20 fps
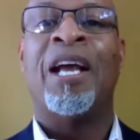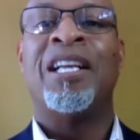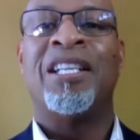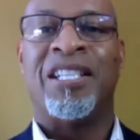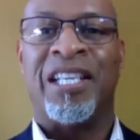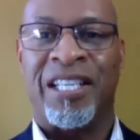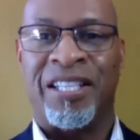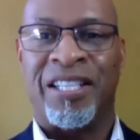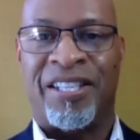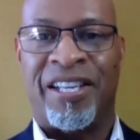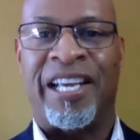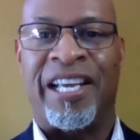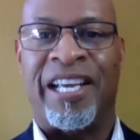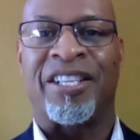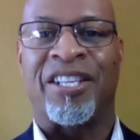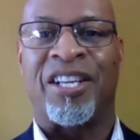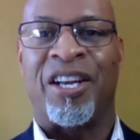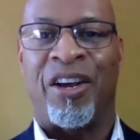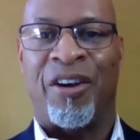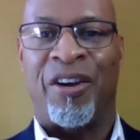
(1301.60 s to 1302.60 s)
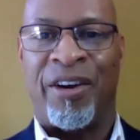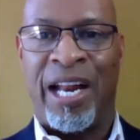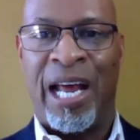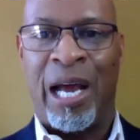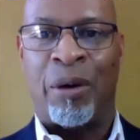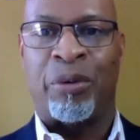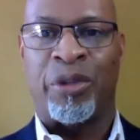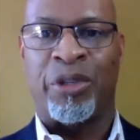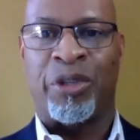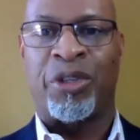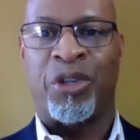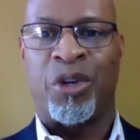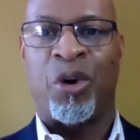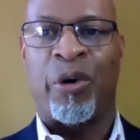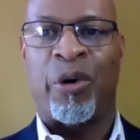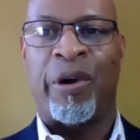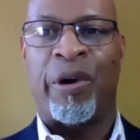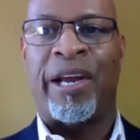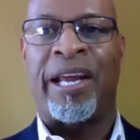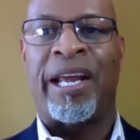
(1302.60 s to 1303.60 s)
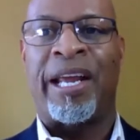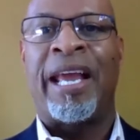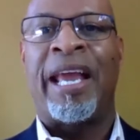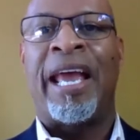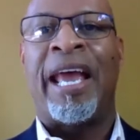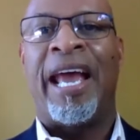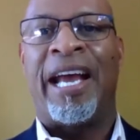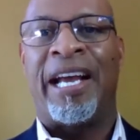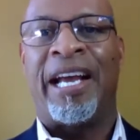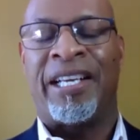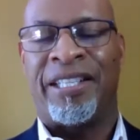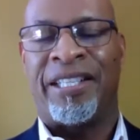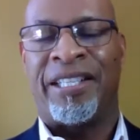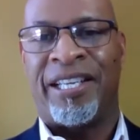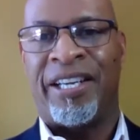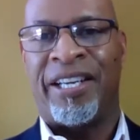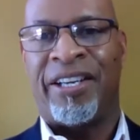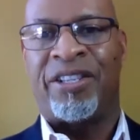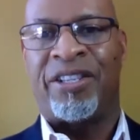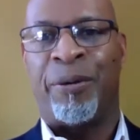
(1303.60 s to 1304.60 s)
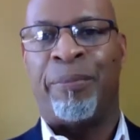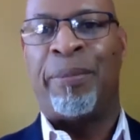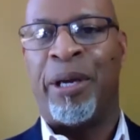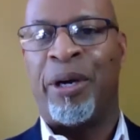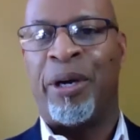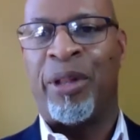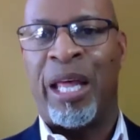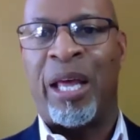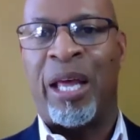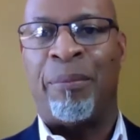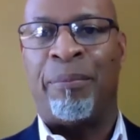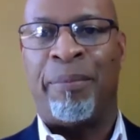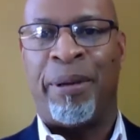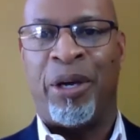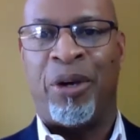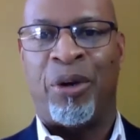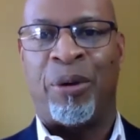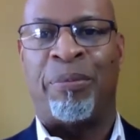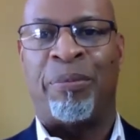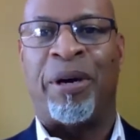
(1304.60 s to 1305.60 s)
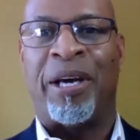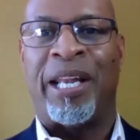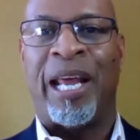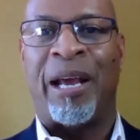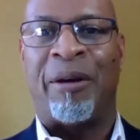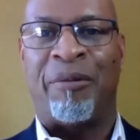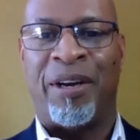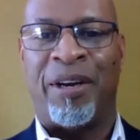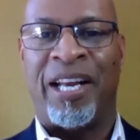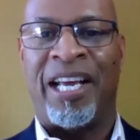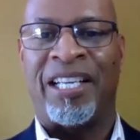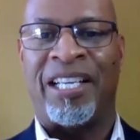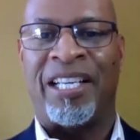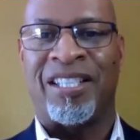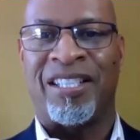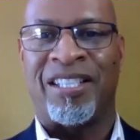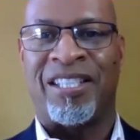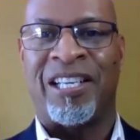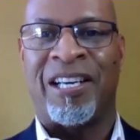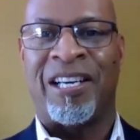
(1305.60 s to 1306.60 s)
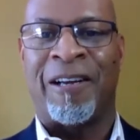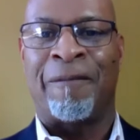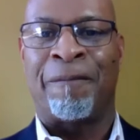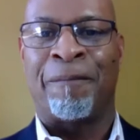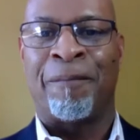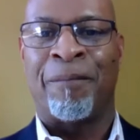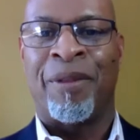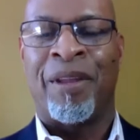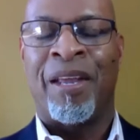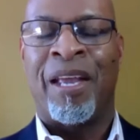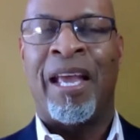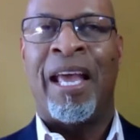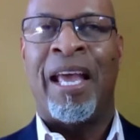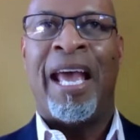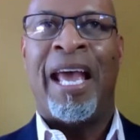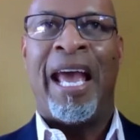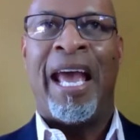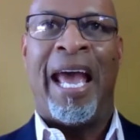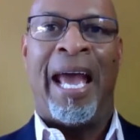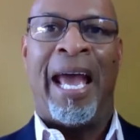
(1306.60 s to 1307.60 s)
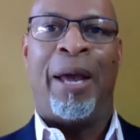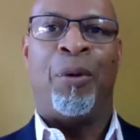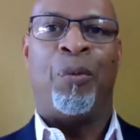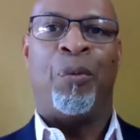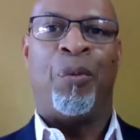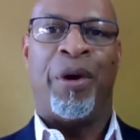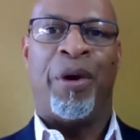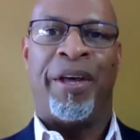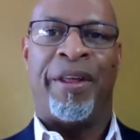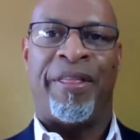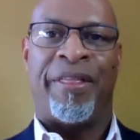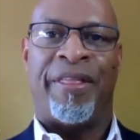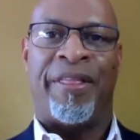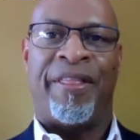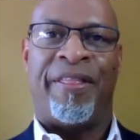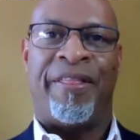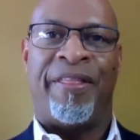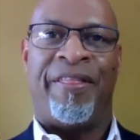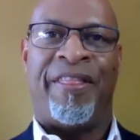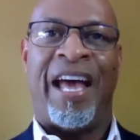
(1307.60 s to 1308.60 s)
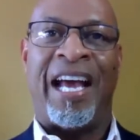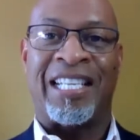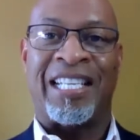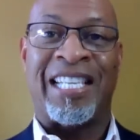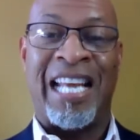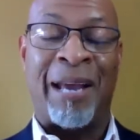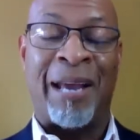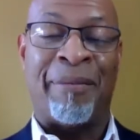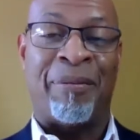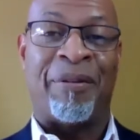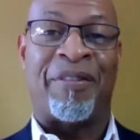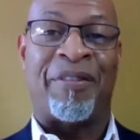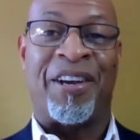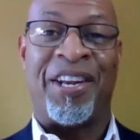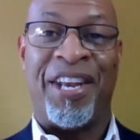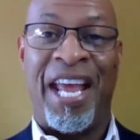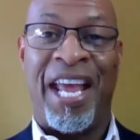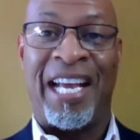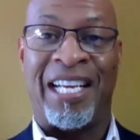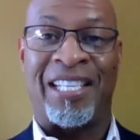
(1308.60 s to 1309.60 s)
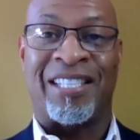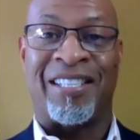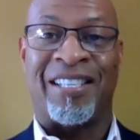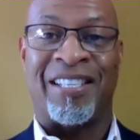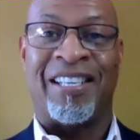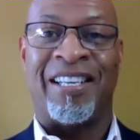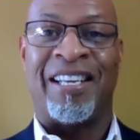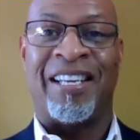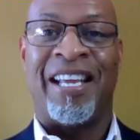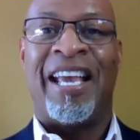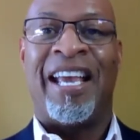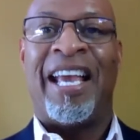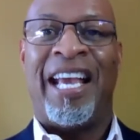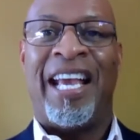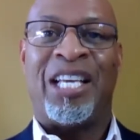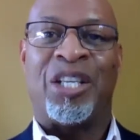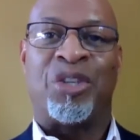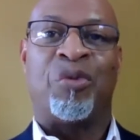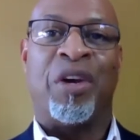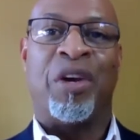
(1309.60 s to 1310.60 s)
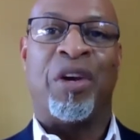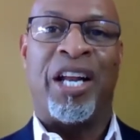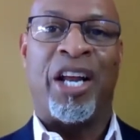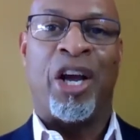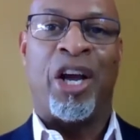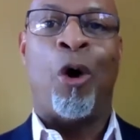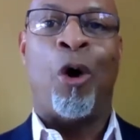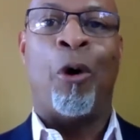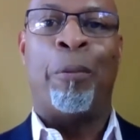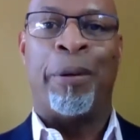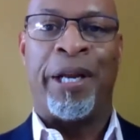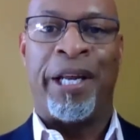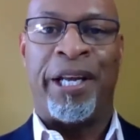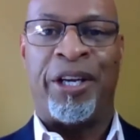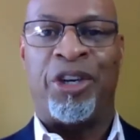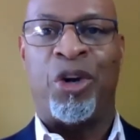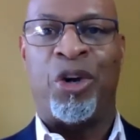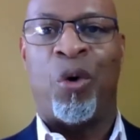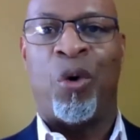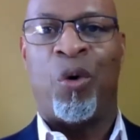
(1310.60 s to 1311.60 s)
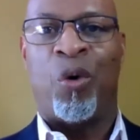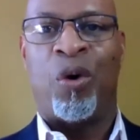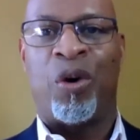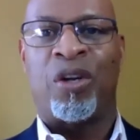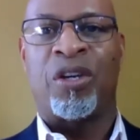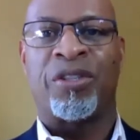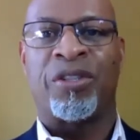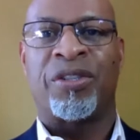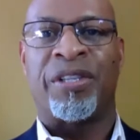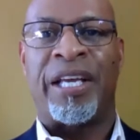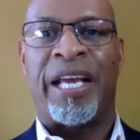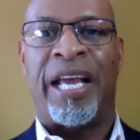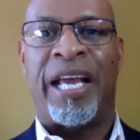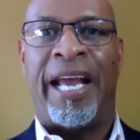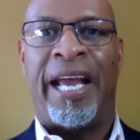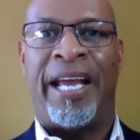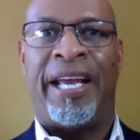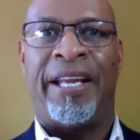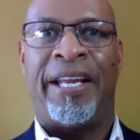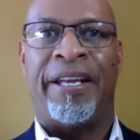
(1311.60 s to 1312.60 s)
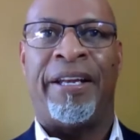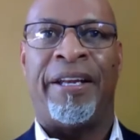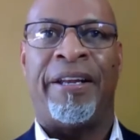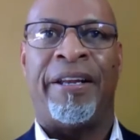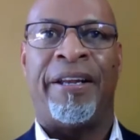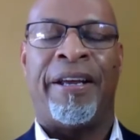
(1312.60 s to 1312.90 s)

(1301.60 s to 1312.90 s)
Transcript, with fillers: just to get to learn our story and continue to build up, build upon that relationship. And with that type of connection, it's really opening doors and